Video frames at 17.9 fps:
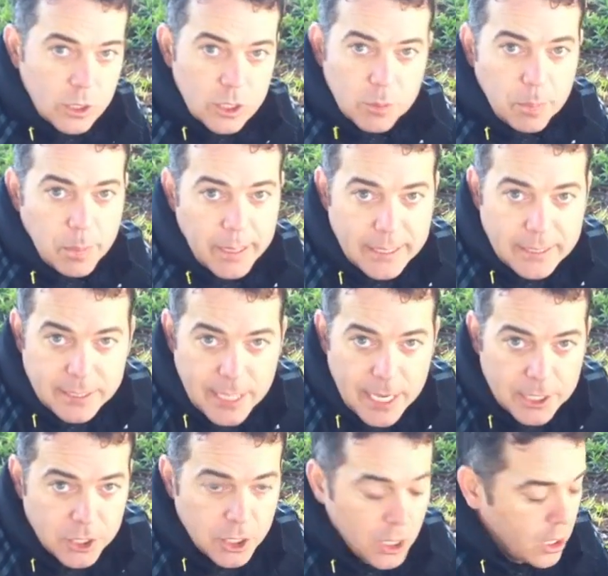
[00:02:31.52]
speed
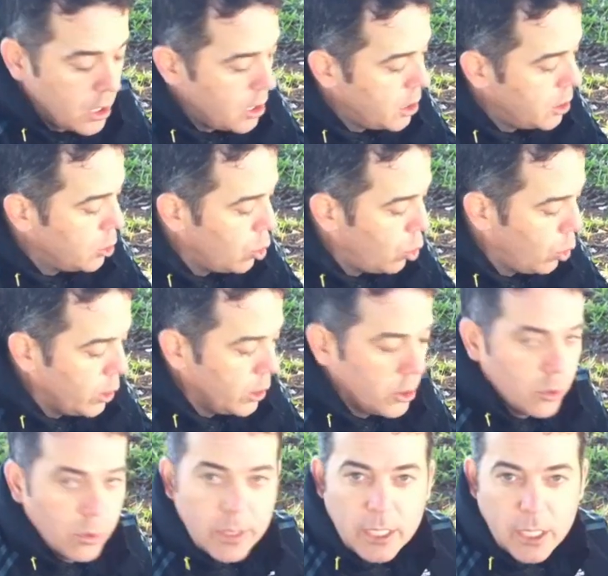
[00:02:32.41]
session, or
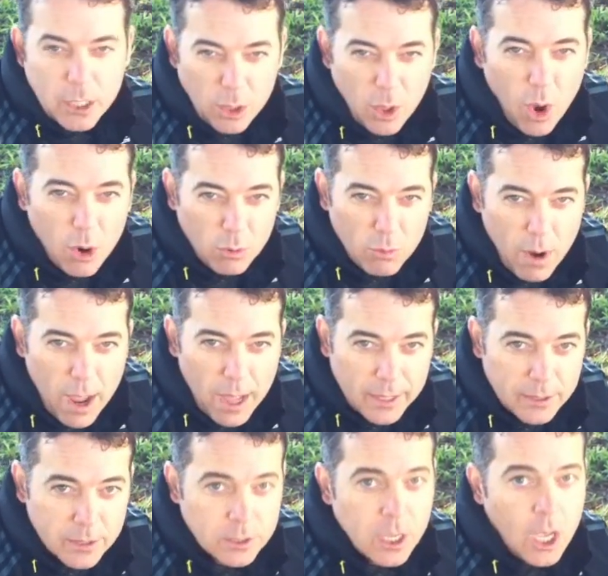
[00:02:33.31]
you're doing your long
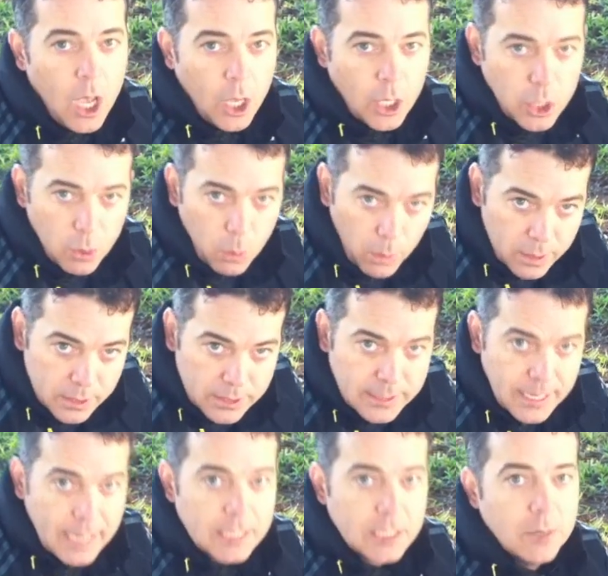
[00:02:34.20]
runs, you want to
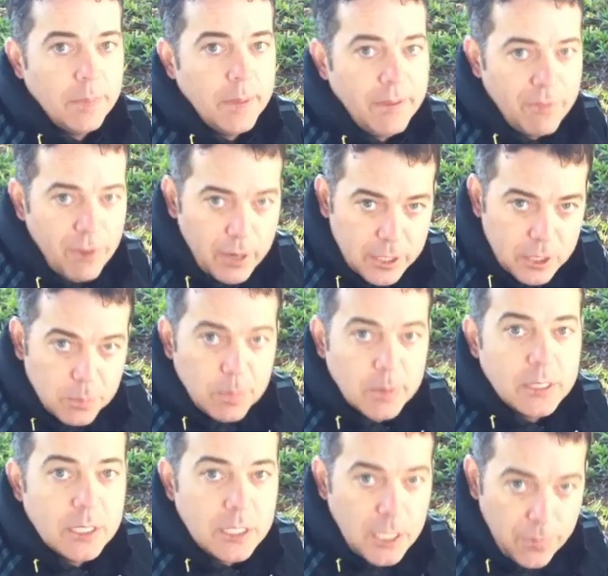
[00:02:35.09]
start to be very
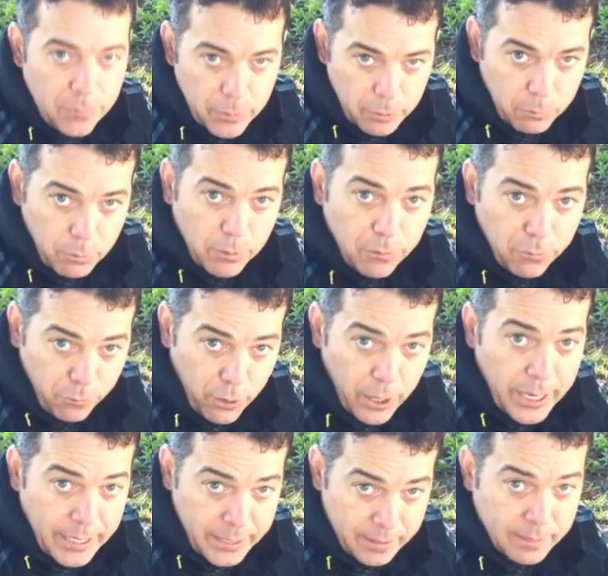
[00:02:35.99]
specific with
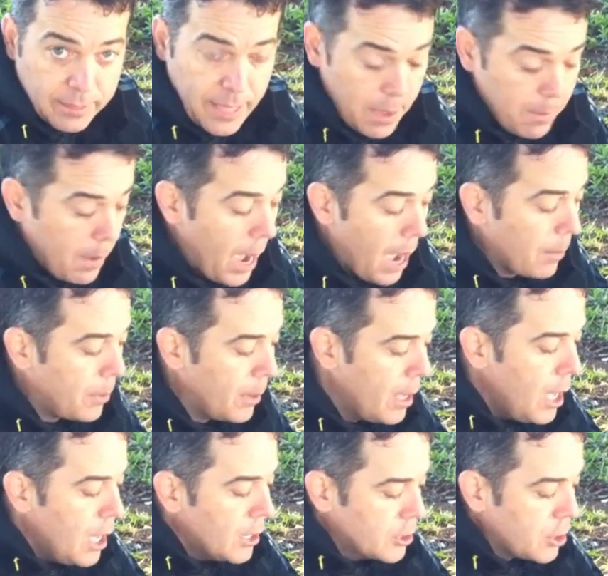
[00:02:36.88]
freeing them up.
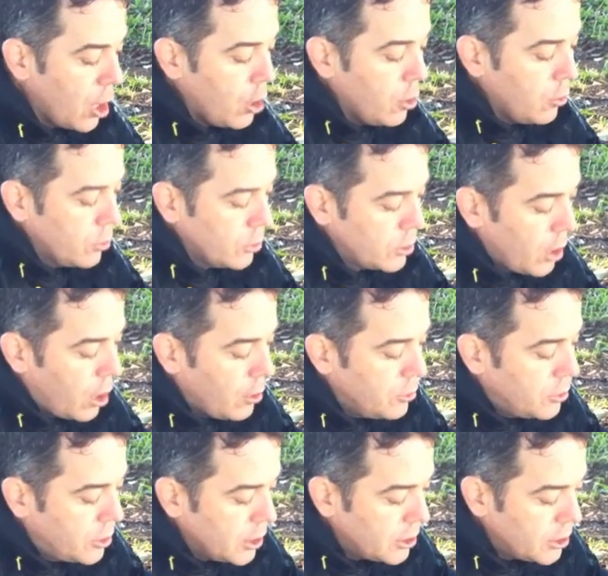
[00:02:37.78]
So
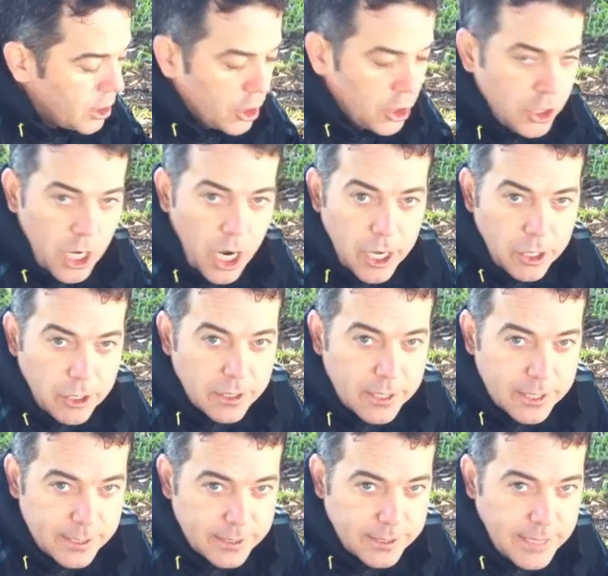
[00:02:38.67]
just to show
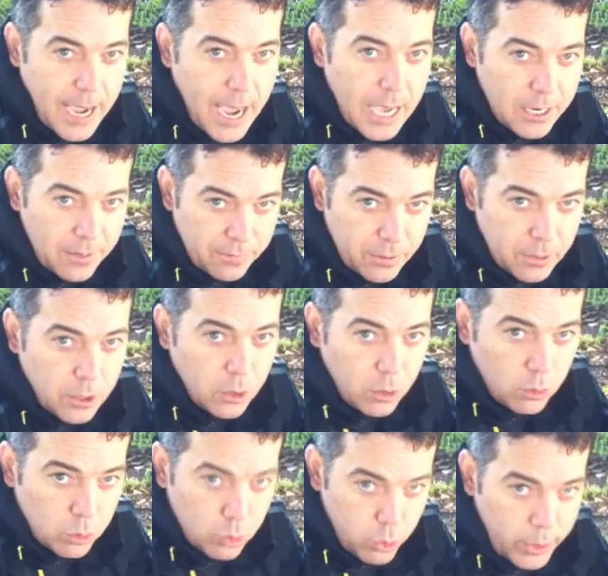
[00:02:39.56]
you the start of a
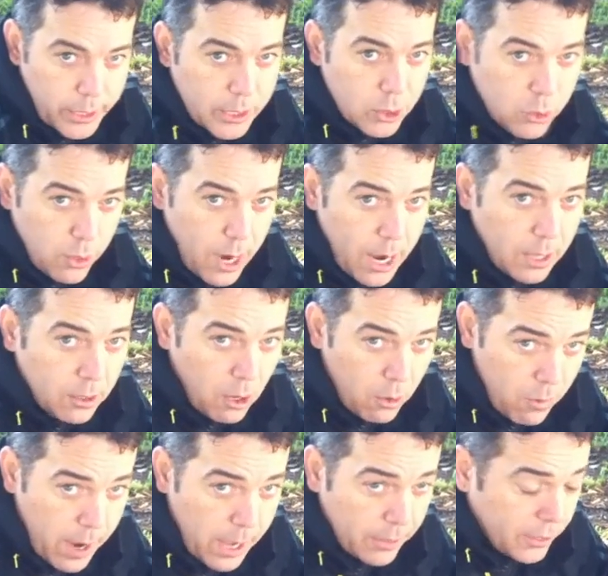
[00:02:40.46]
little trigger trail
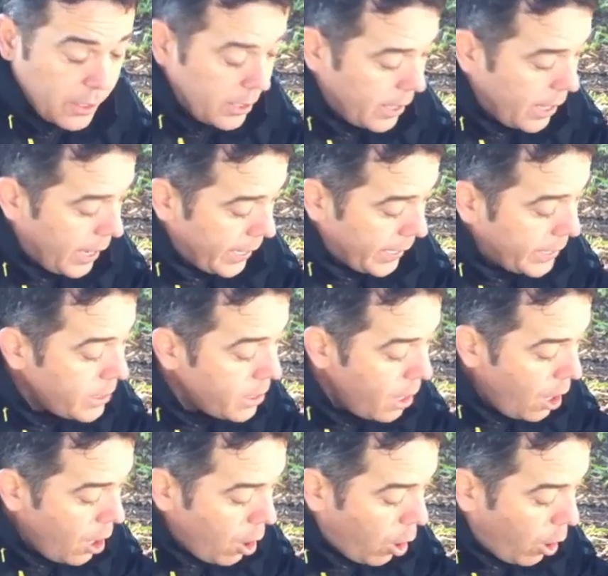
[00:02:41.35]
around the knee,
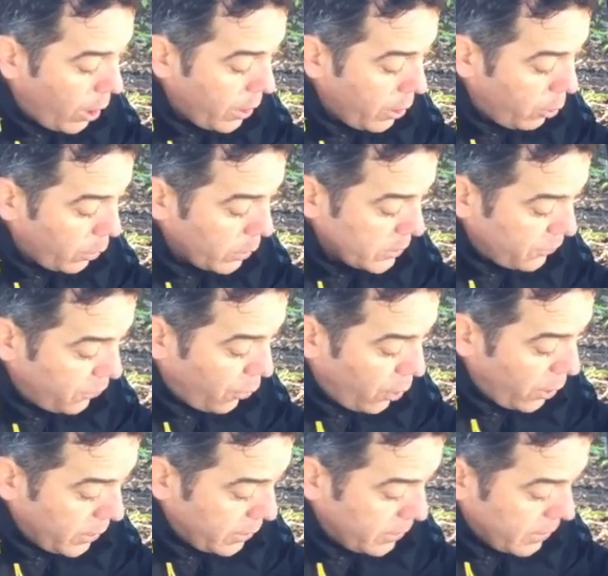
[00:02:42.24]
I always
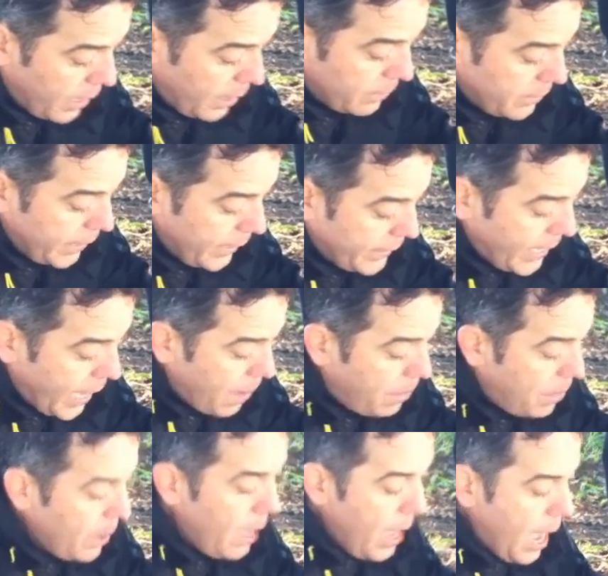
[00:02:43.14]
find
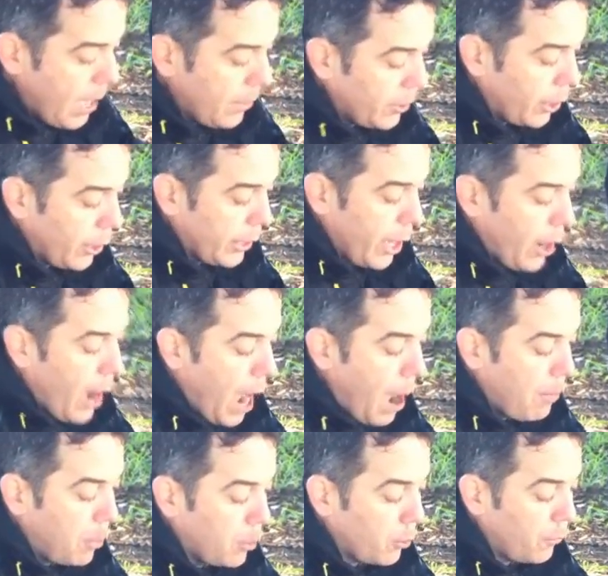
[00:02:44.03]
kneecap, and then I go
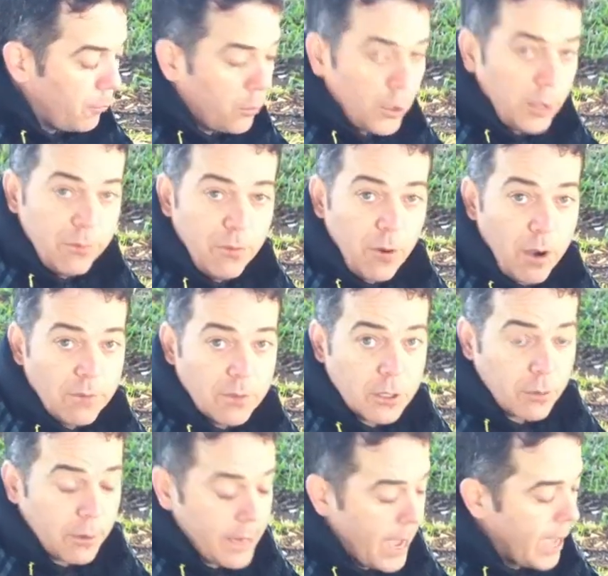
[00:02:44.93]
up on a
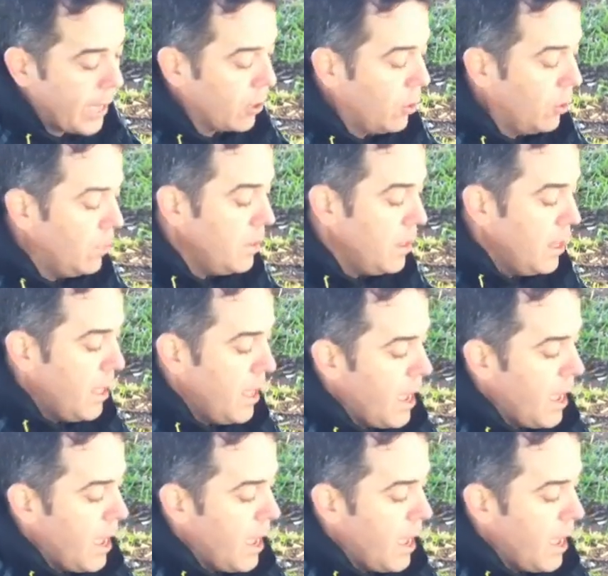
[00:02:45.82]
45-degree angle,